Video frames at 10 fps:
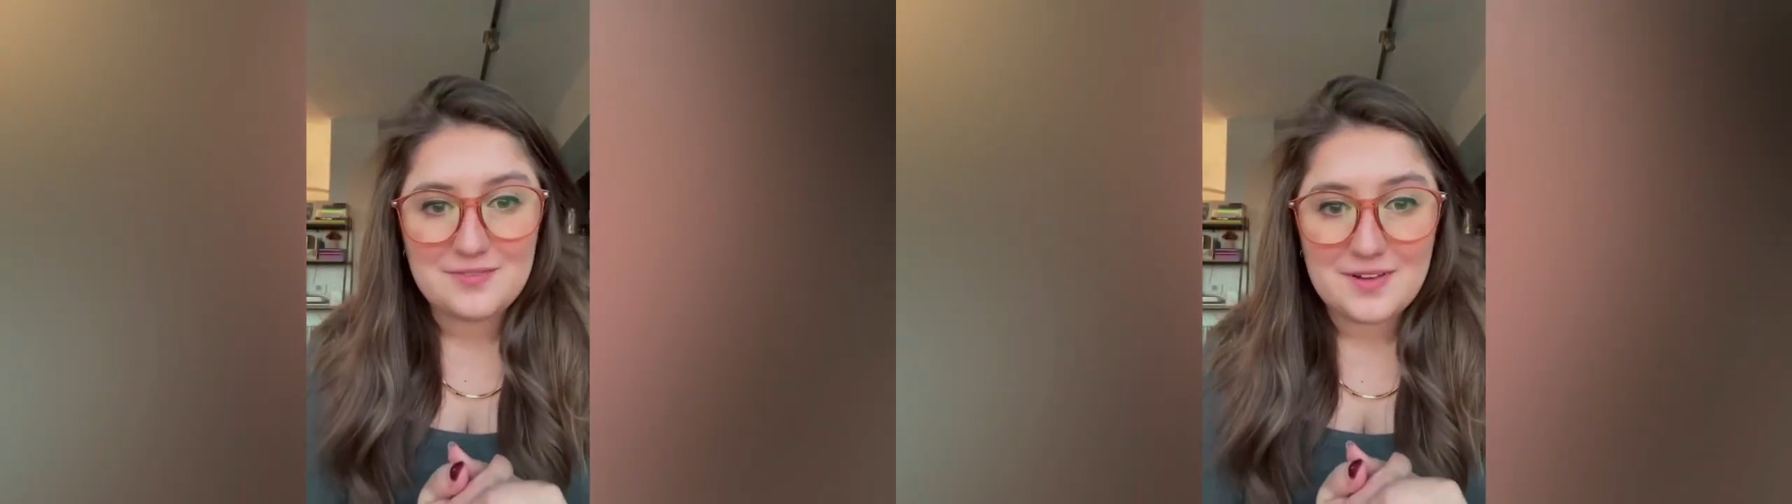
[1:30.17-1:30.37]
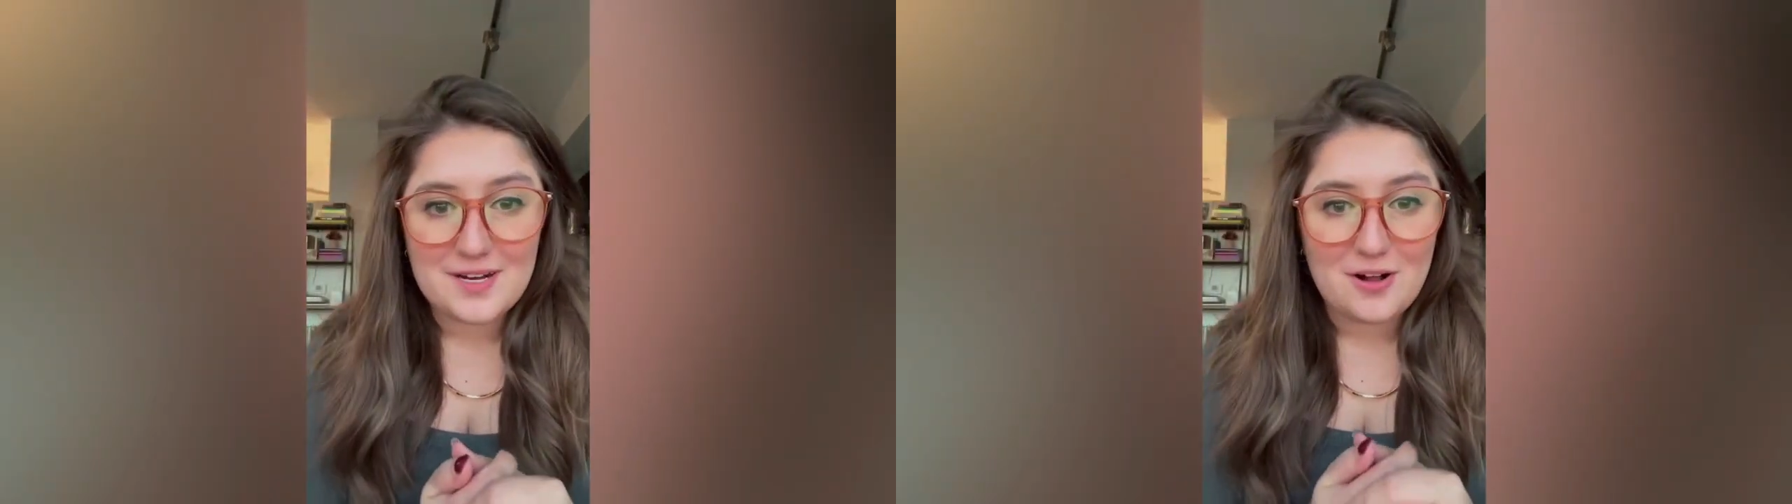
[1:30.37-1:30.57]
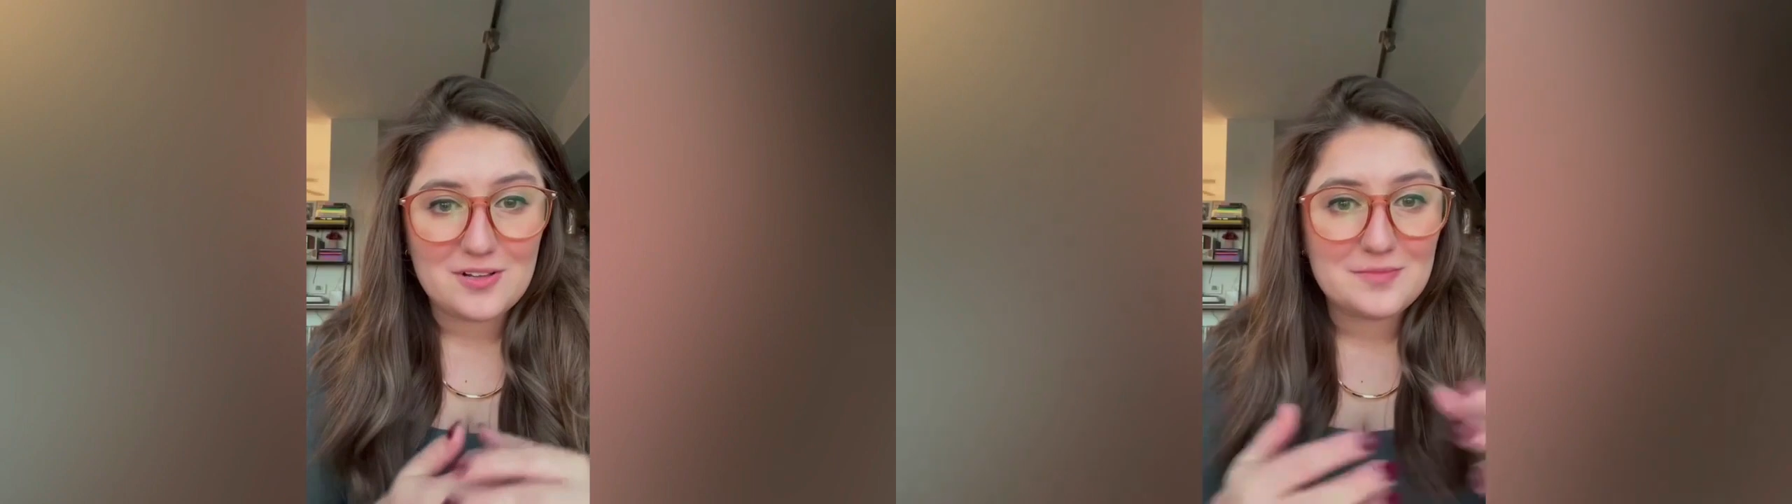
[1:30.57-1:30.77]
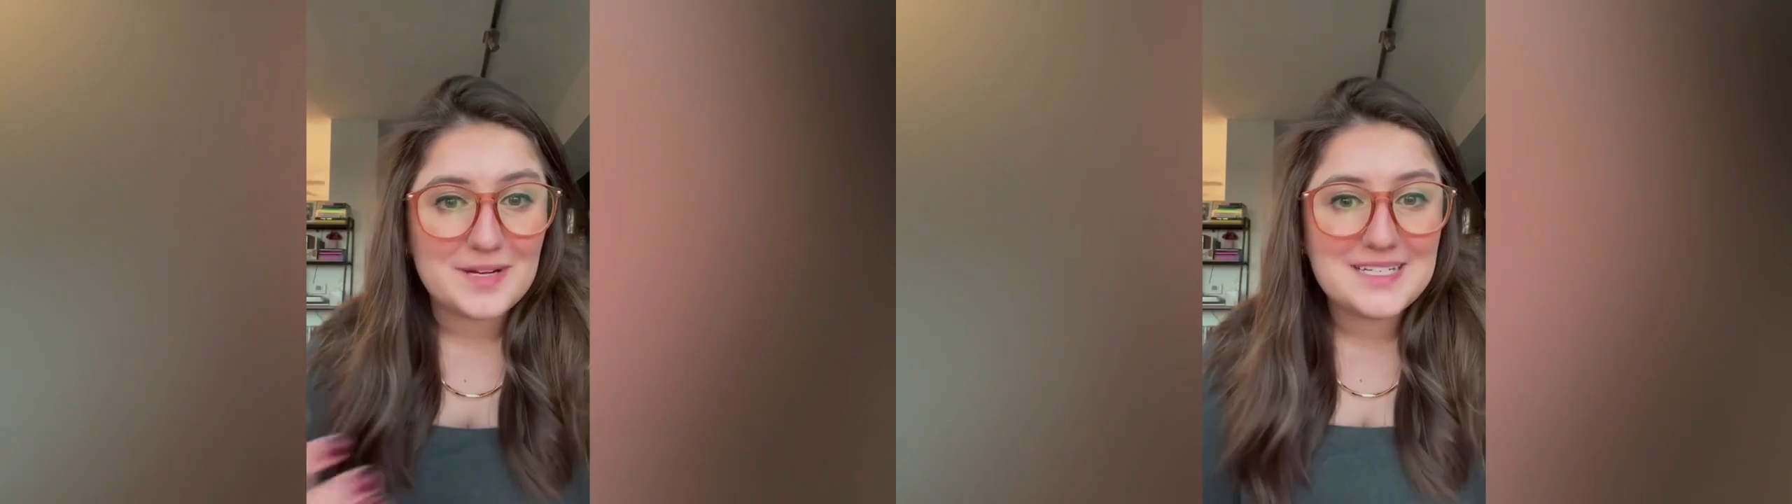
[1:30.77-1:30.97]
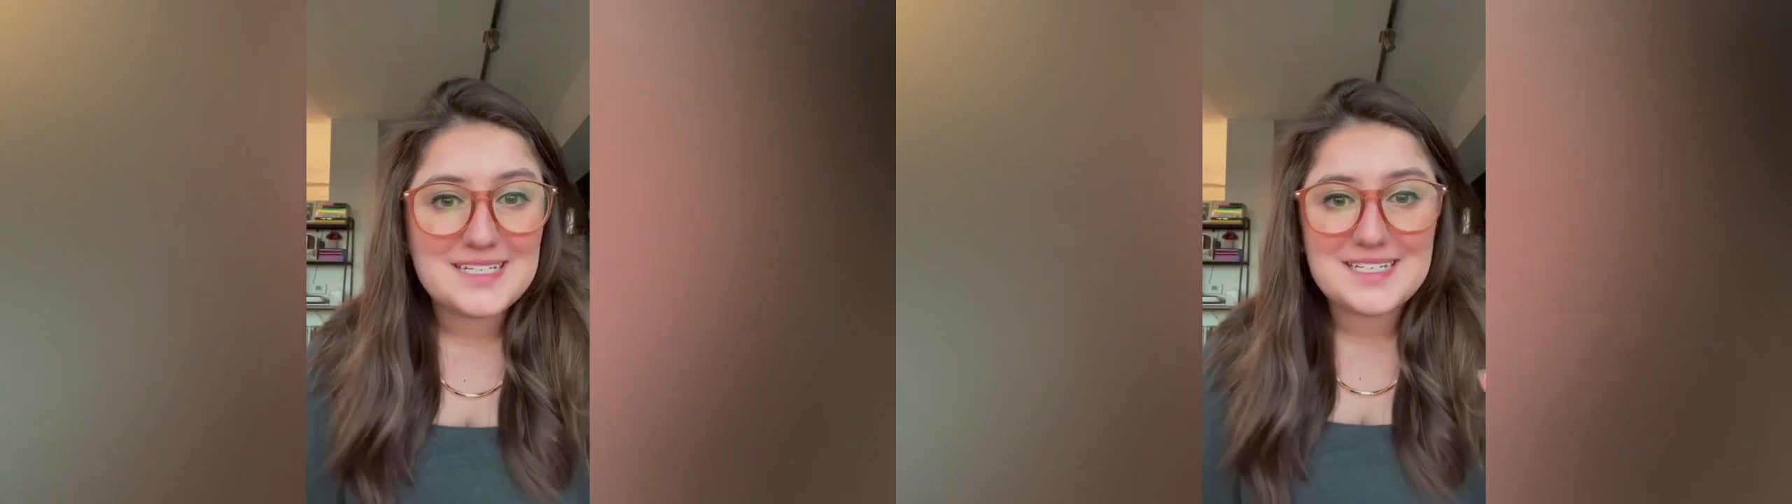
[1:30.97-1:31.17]
fit all of
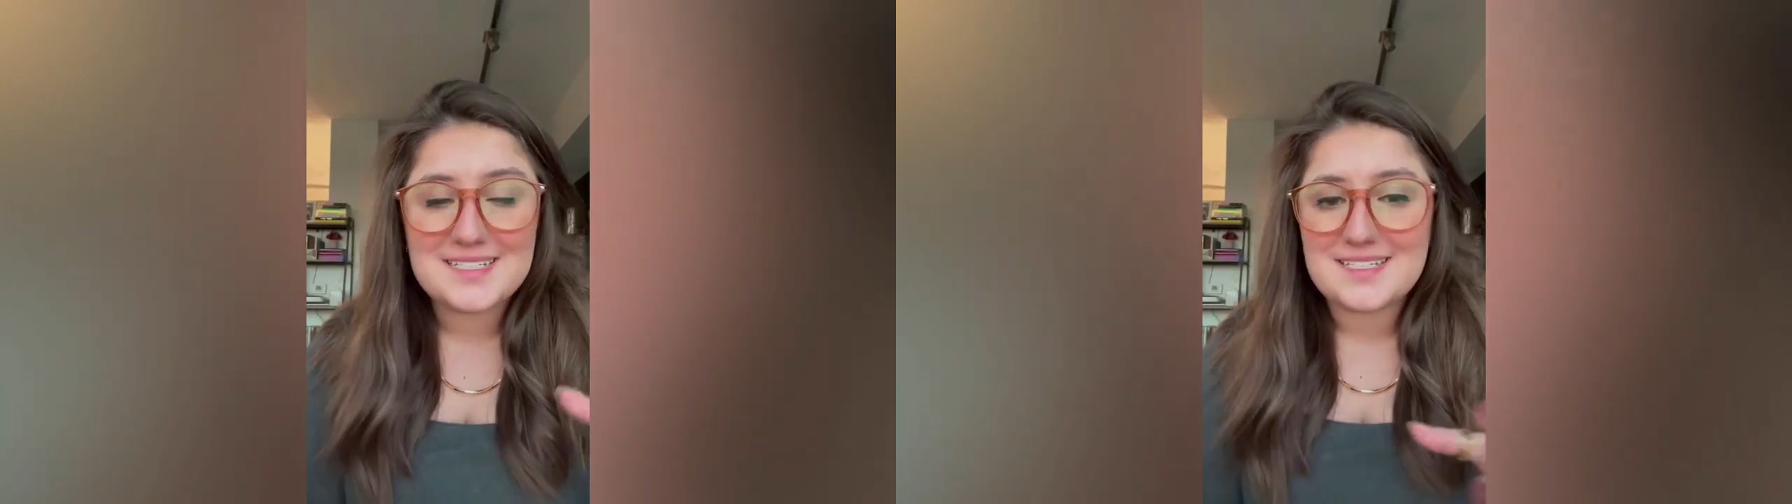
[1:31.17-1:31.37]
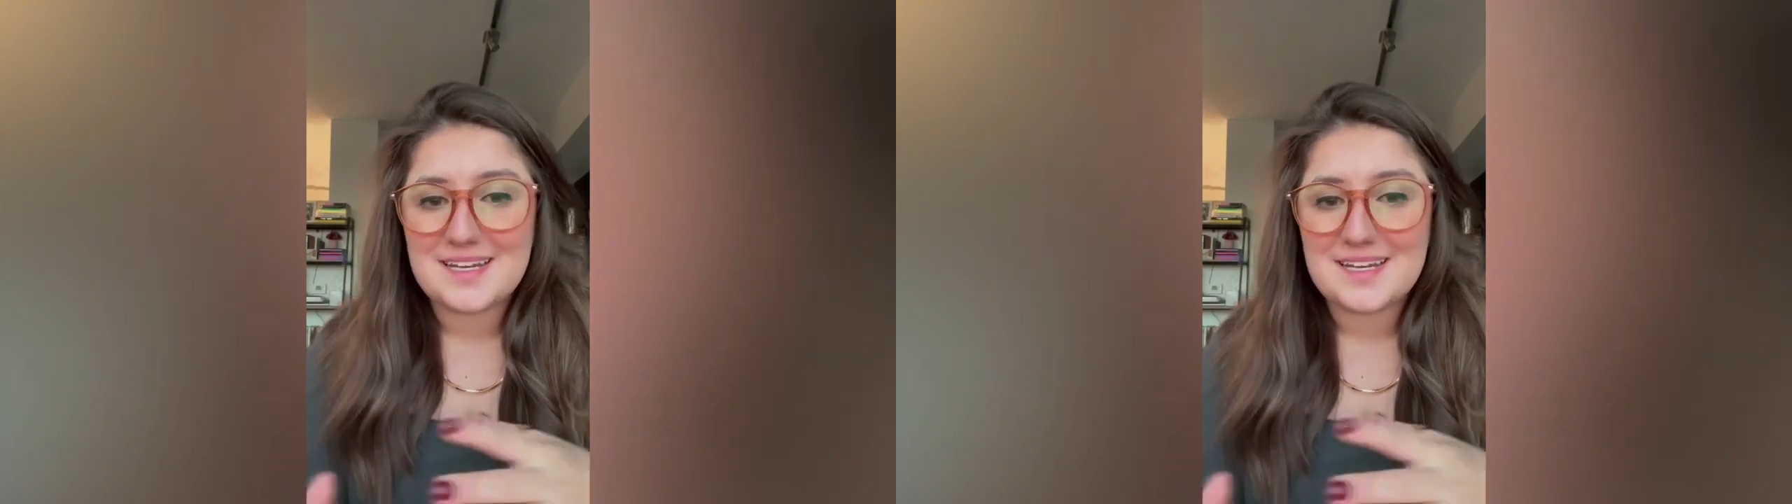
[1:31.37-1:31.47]
my needs,